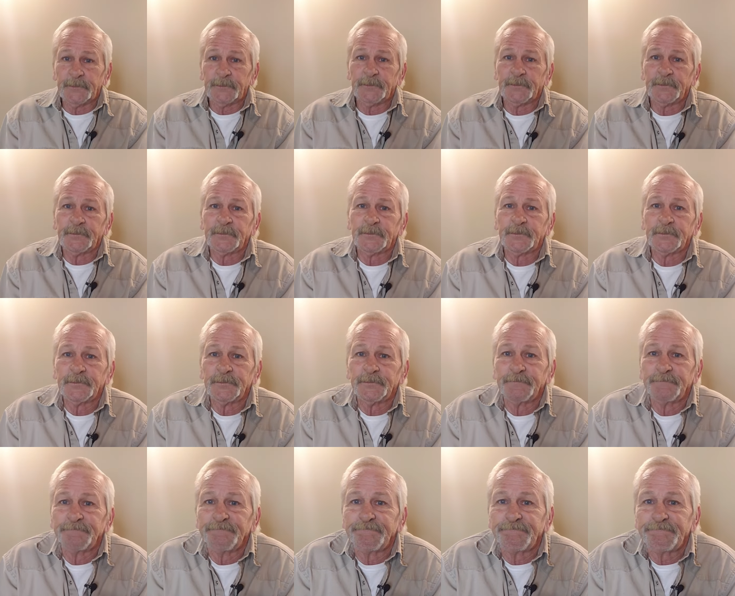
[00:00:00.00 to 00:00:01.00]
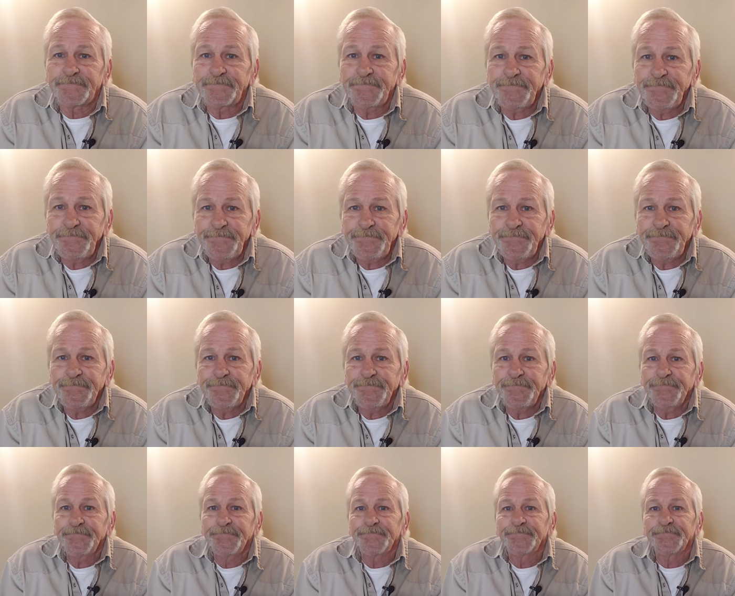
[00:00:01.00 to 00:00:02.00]

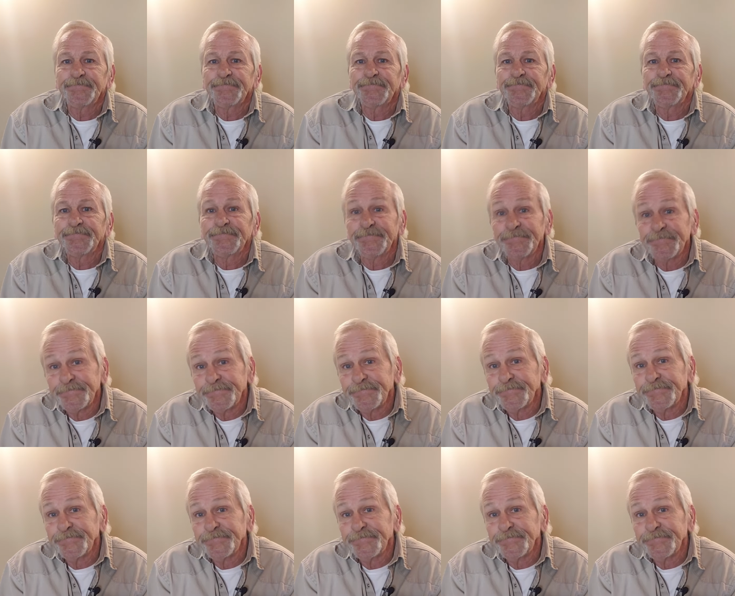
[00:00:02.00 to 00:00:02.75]
[no speech]